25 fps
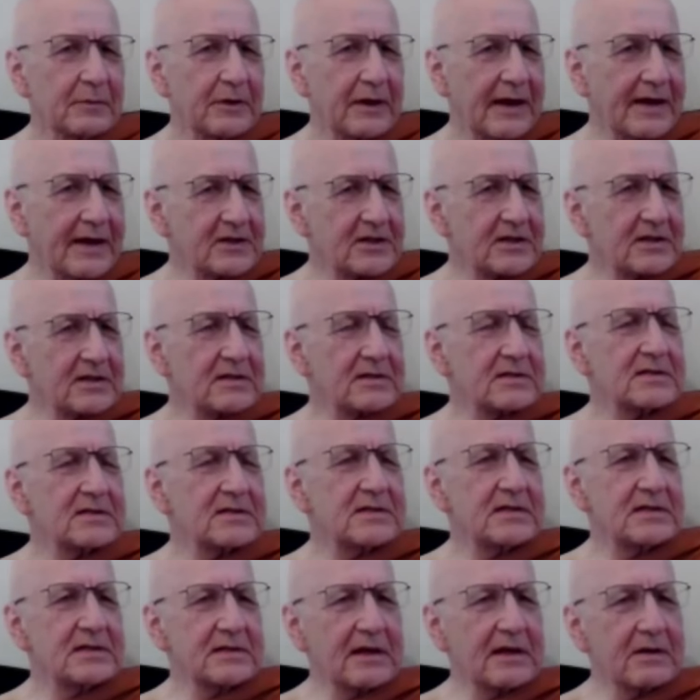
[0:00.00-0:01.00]
But actually, to
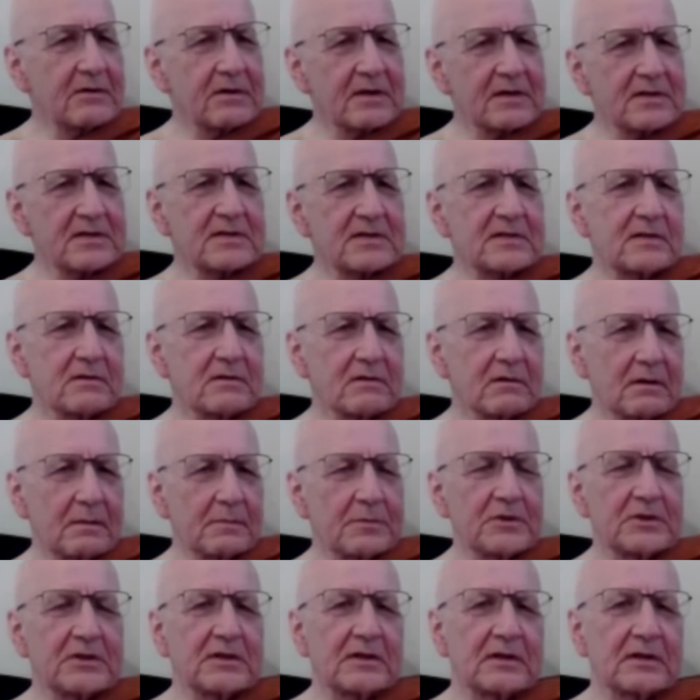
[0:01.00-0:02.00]
see doubt as an
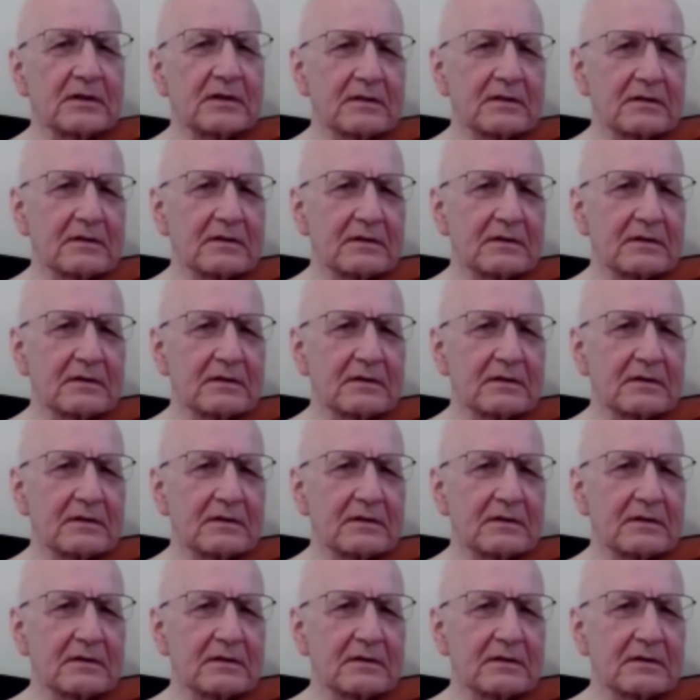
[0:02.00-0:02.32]
object,